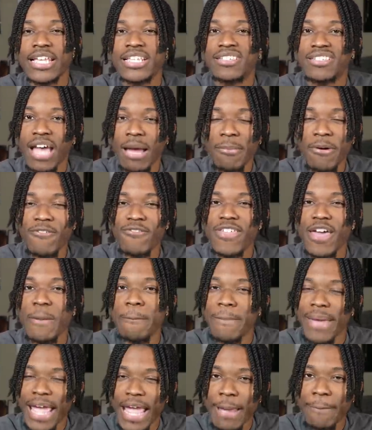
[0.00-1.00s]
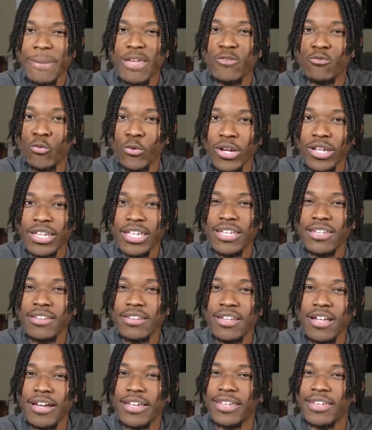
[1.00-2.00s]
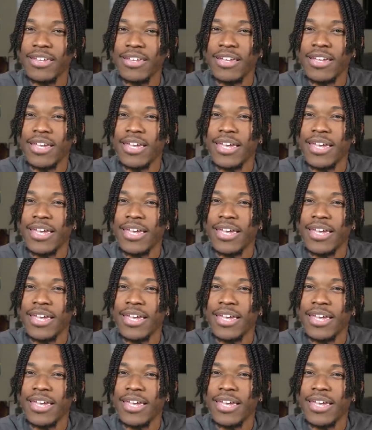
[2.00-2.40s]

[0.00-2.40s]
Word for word: Some of them made me really look